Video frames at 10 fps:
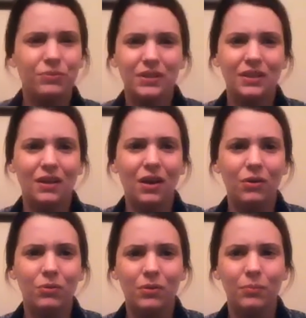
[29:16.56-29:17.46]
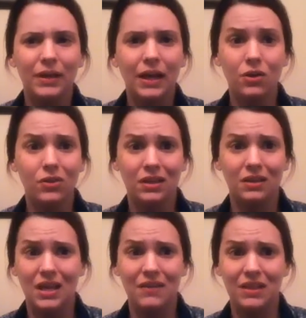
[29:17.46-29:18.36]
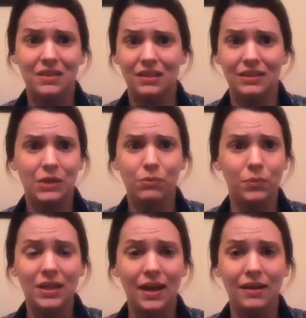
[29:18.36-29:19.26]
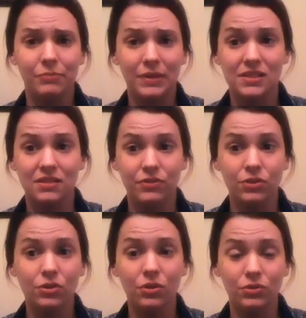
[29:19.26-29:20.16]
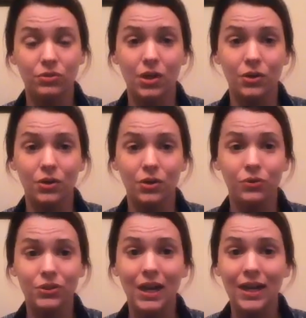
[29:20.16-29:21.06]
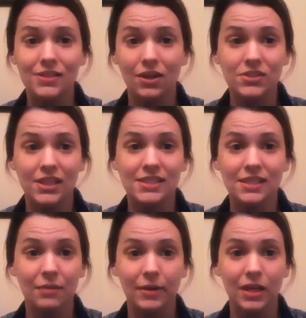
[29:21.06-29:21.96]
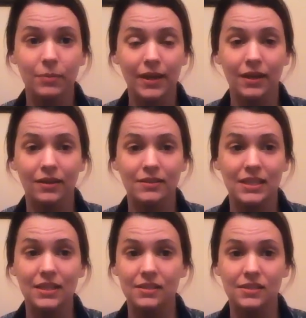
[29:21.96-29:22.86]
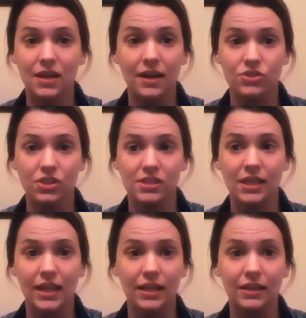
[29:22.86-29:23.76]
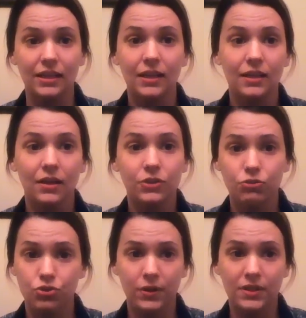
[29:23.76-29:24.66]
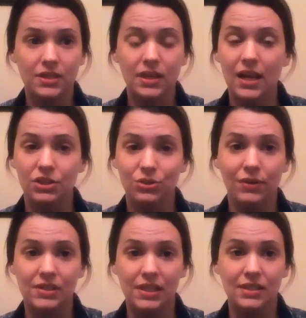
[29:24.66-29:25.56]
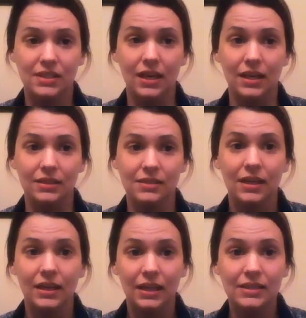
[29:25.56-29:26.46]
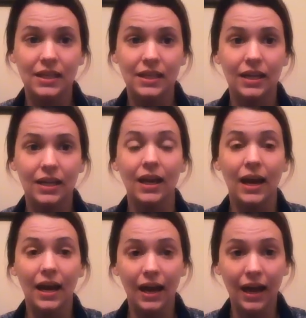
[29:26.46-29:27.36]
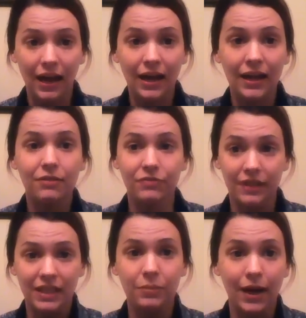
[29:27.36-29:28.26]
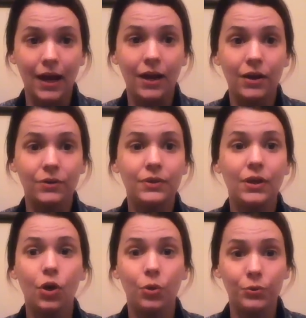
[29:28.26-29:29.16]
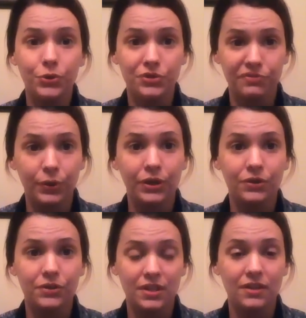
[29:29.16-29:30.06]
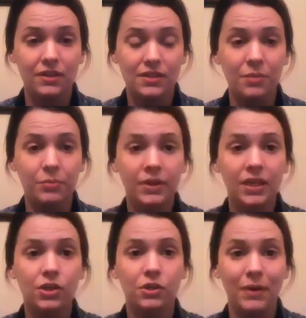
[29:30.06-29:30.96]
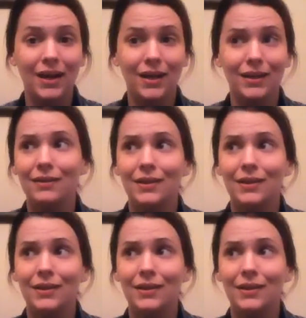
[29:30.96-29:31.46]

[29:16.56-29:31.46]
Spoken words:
know, but I know they didn't have anything like what we have, because if you don't know, you guys, our 60-day money back guarantee is not just like you join today and you have 60 days. It's like Vicki Brown, almost 4 years into this company, could buy,